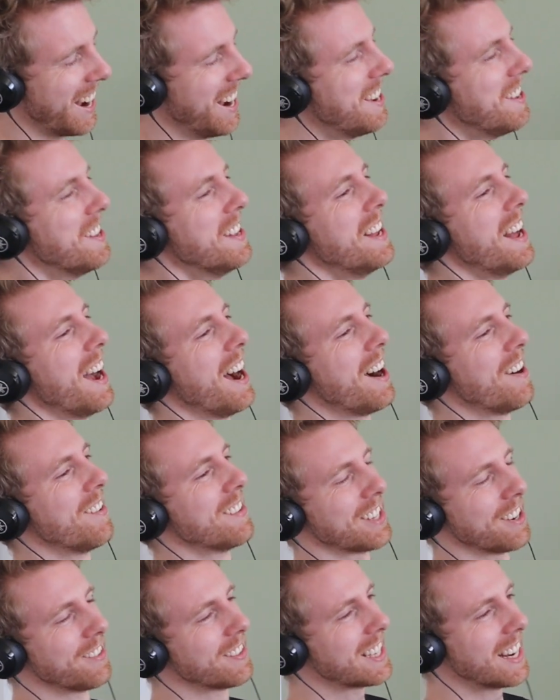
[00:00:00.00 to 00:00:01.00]
yeah, um,
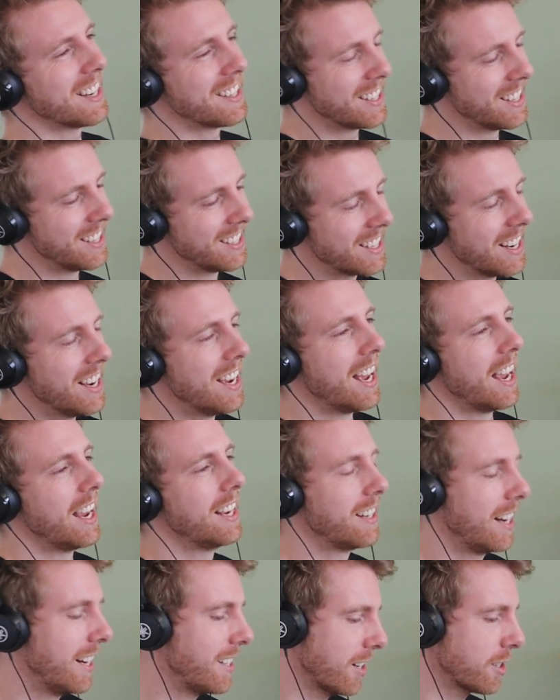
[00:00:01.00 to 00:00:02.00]
it's over 10 years.
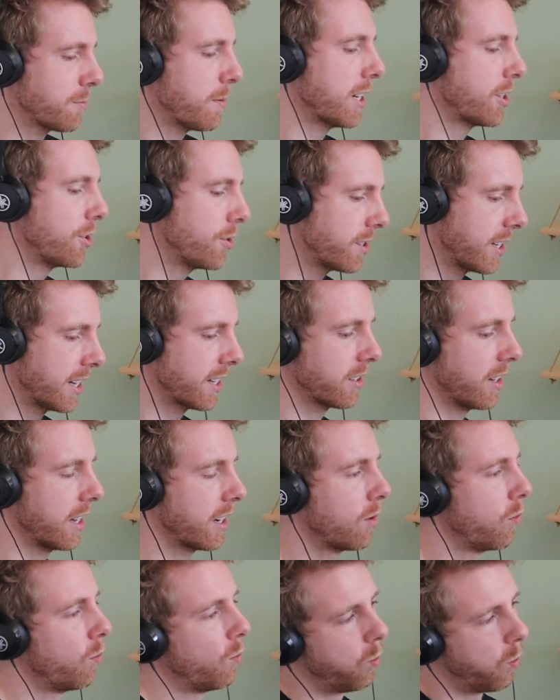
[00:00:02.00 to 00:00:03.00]
It, it, does make you think,
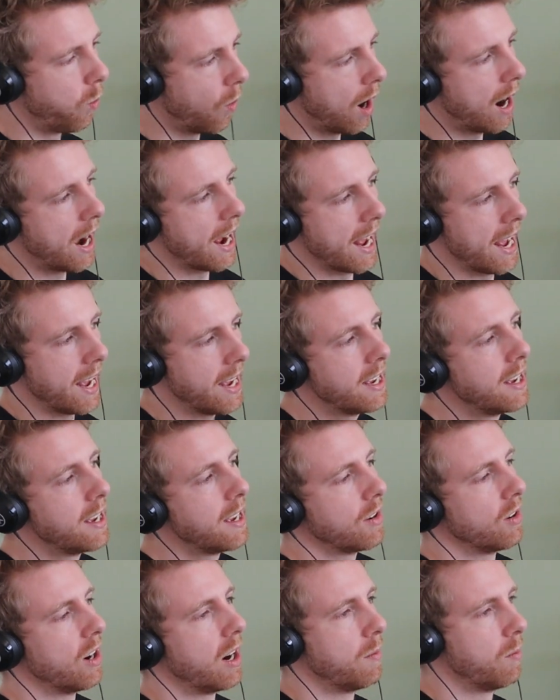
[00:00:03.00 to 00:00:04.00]
like, why?
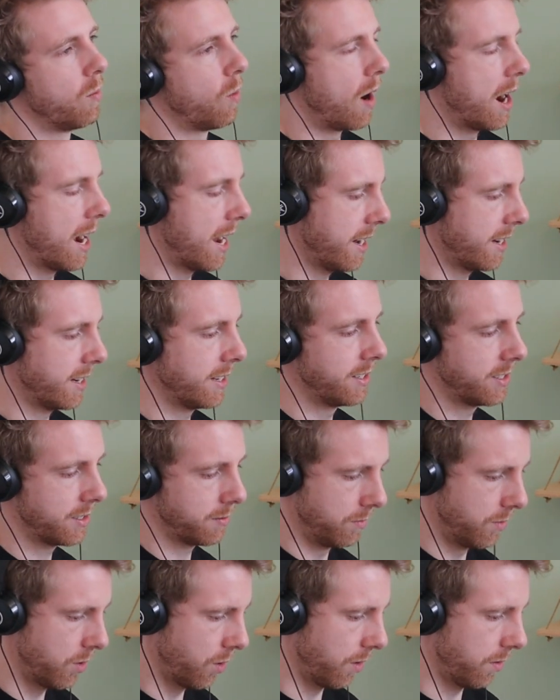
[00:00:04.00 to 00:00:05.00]
Um, why
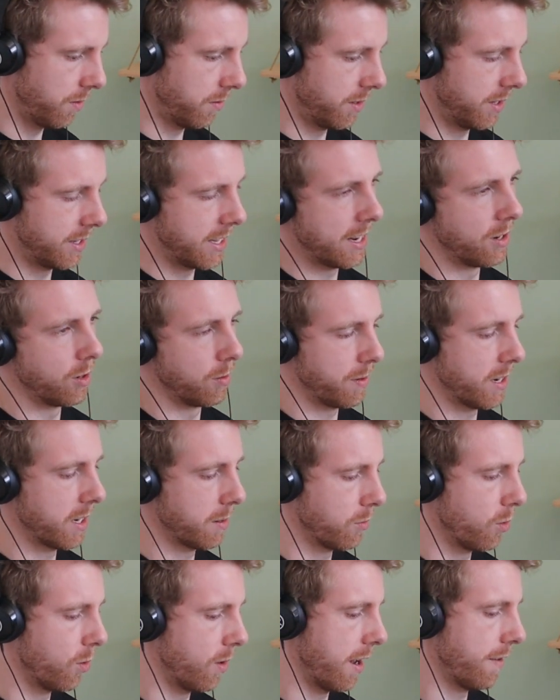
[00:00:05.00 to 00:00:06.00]
is not there not
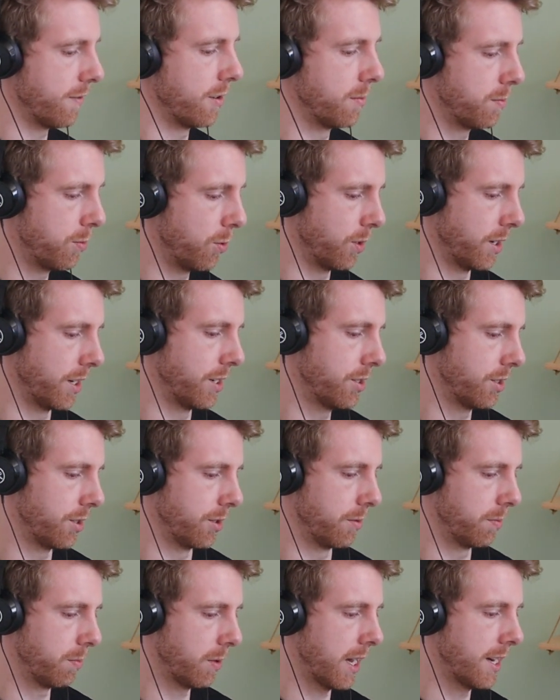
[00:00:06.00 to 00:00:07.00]
being more effort put
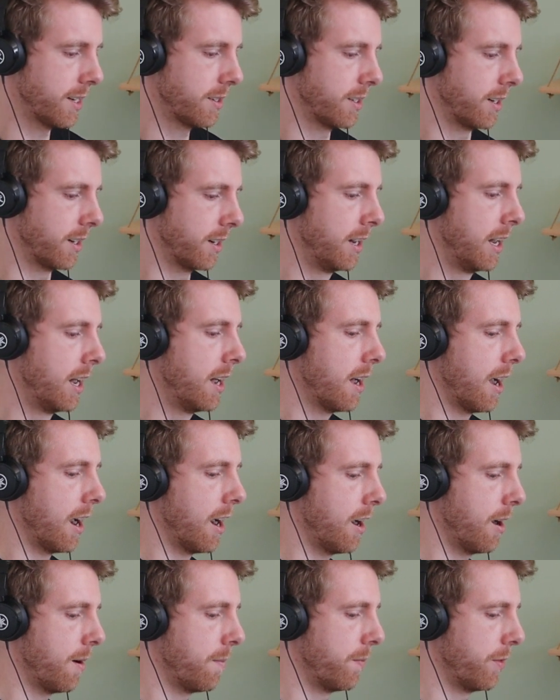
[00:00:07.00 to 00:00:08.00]
into place here?
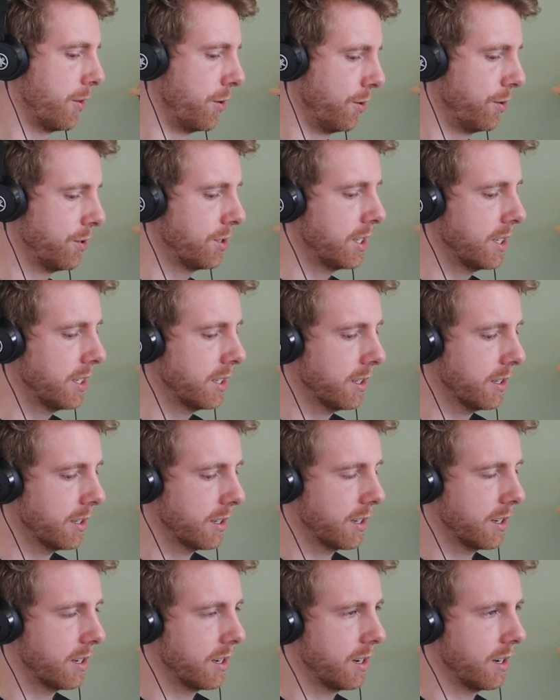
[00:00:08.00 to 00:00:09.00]
Um,
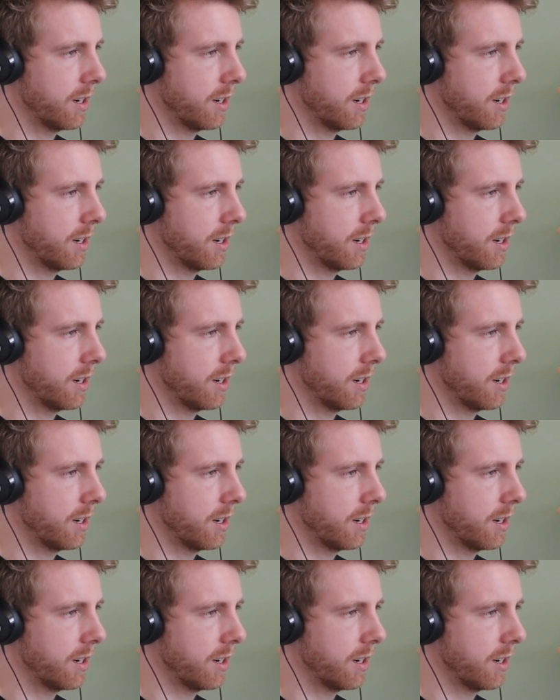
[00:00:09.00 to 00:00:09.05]
using